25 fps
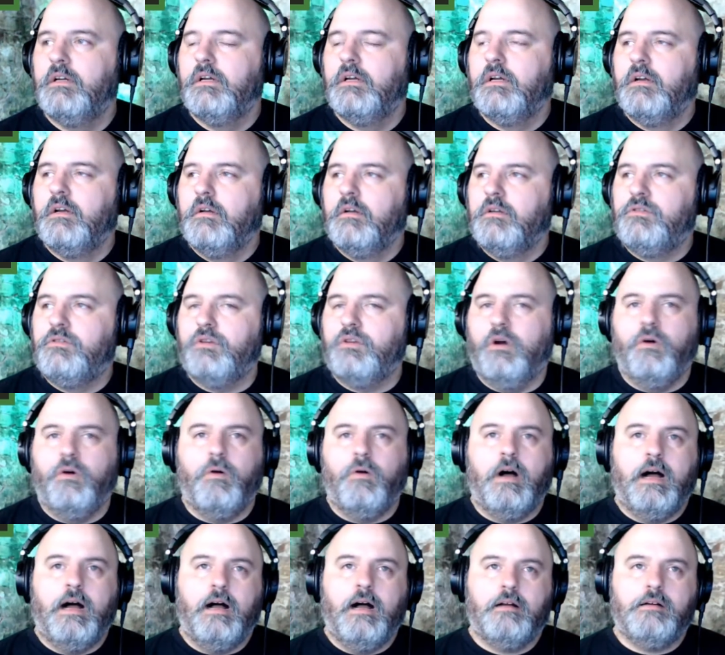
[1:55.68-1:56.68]
So
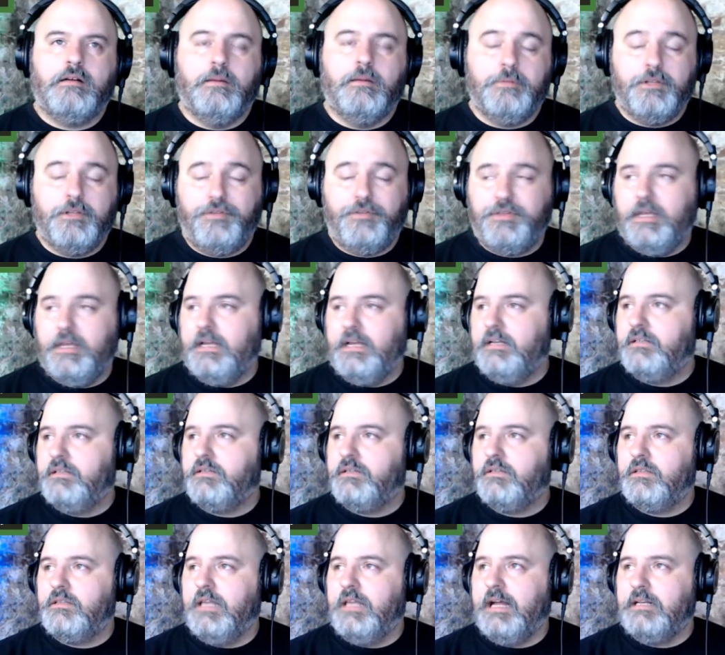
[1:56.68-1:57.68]
a couple of things
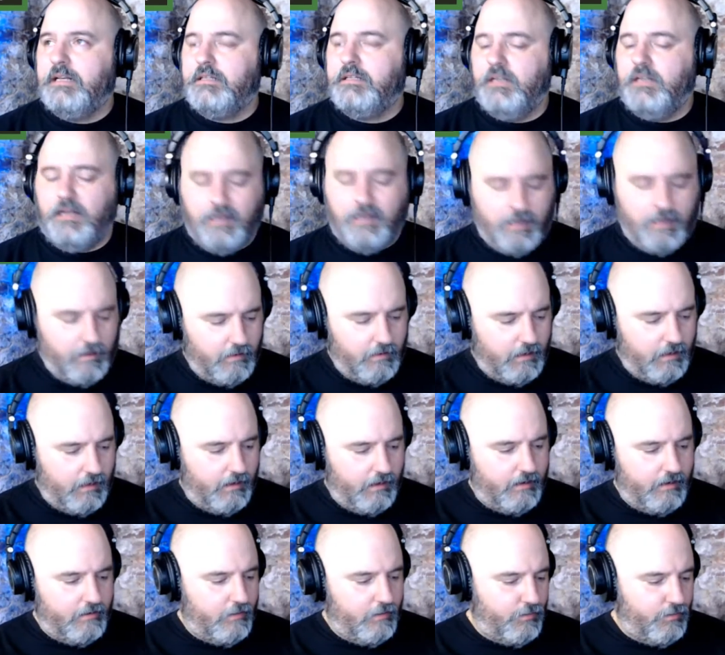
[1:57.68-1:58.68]
that I
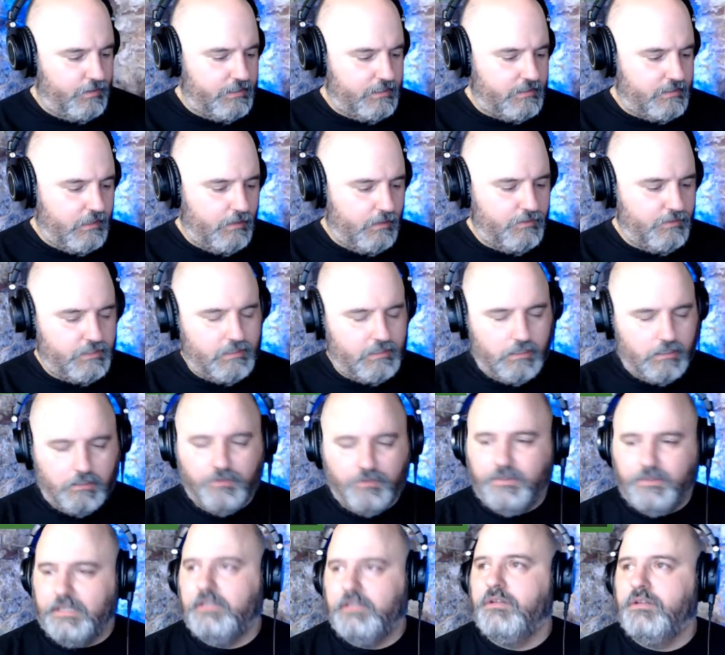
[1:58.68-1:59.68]
was
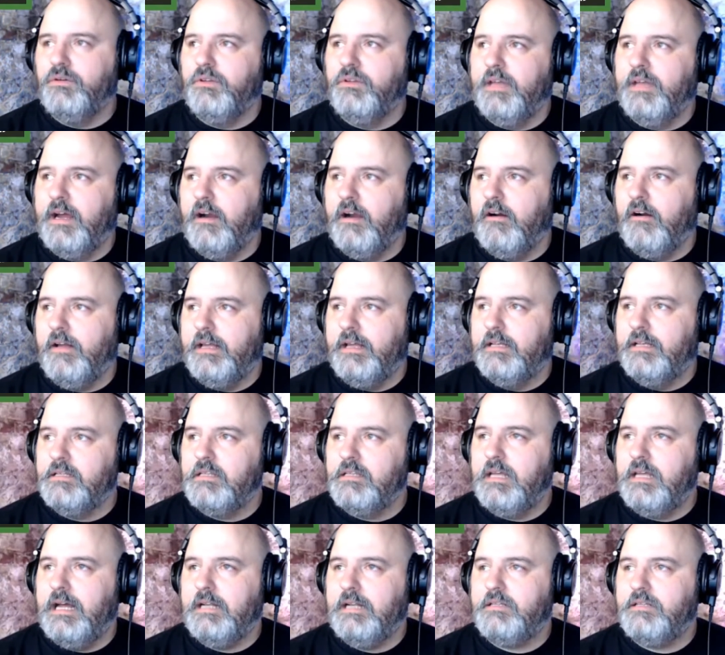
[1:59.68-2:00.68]
alluding to there is
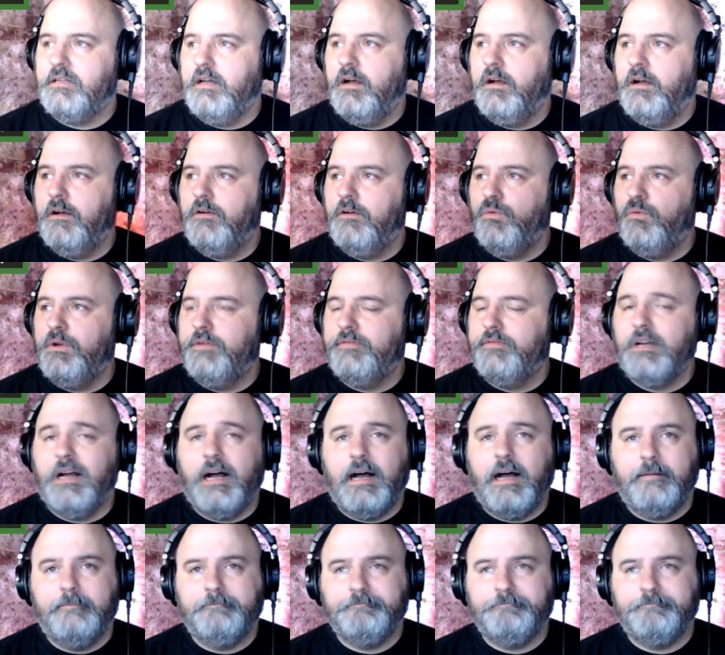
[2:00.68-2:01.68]
that
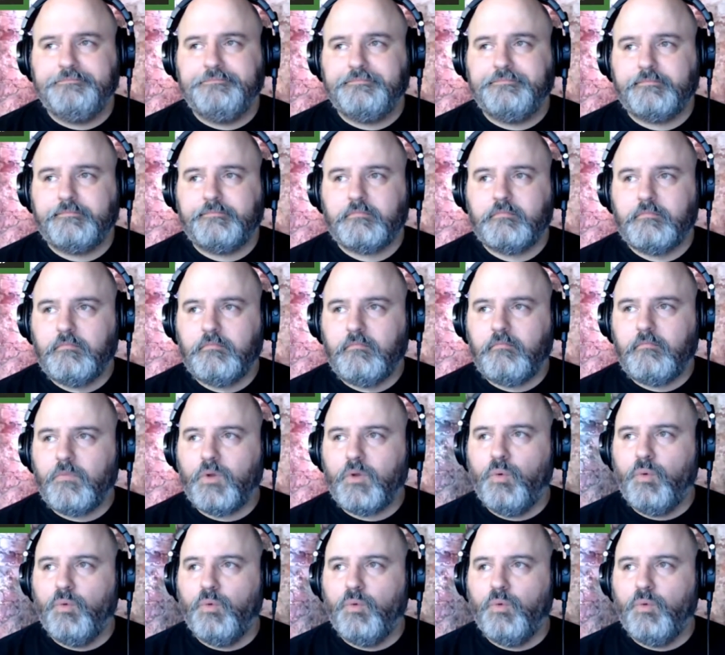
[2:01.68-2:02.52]
we're